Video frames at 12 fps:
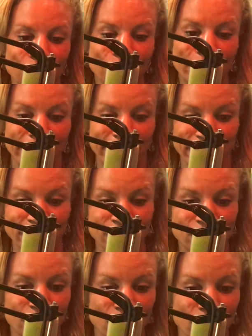you can
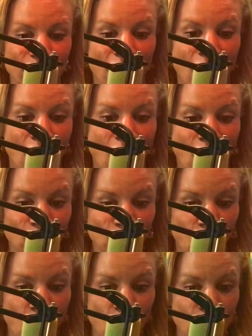insert a
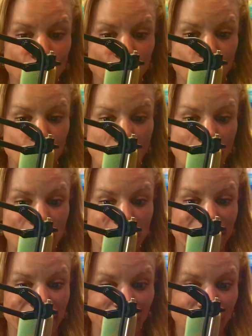large rubber
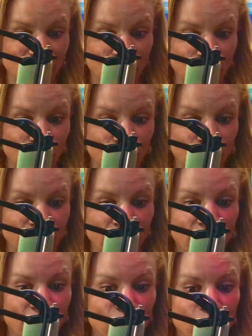silicone.
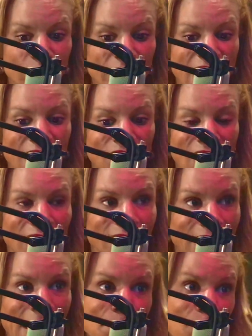You can have a
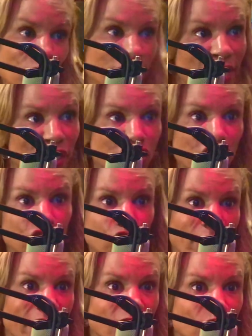liposuction
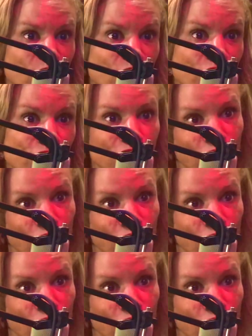transfer,